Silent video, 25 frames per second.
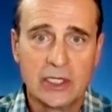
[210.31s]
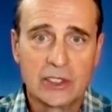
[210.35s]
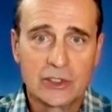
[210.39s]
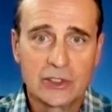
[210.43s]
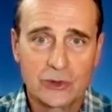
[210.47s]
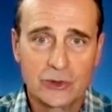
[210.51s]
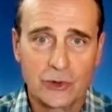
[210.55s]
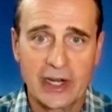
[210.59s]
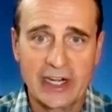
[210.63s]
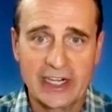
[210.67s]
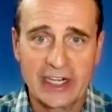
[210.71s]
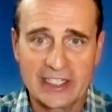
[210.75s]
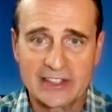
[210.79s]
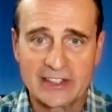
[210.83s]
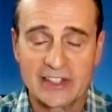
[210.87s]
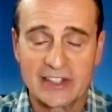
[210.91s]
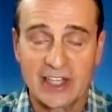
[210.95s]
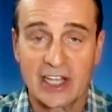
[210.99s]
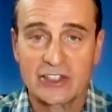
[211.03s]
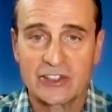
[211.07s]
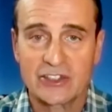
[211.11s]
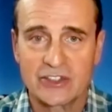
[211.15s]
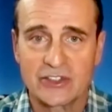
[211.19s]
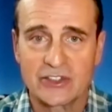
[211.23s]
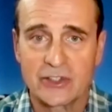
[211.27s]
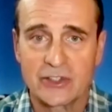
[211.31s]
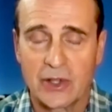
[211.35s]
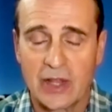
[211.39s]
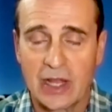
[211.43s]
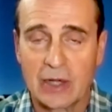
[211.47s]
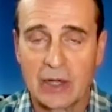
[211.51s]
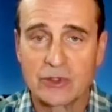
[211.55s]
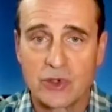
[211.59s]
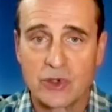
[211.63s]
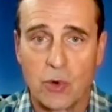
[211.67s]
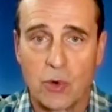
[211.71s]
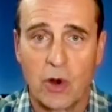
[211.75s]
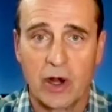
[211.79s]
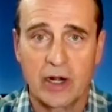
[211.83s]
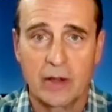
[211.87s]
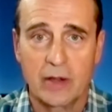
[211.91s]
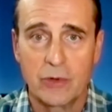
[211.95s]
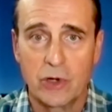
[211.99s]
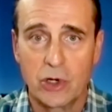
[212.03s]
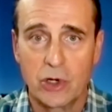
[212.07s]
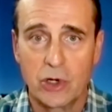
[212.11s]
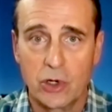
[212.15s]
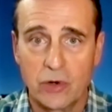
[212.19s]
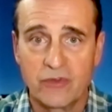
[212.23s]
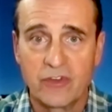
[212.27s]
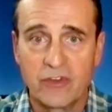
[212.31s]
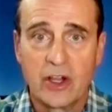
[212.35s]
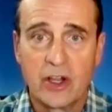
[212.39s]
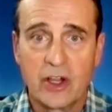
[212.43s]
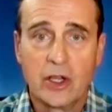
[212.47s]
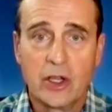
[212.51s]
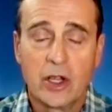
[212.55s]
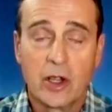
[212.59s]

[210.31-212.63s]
trading sessions. So that was quite a move.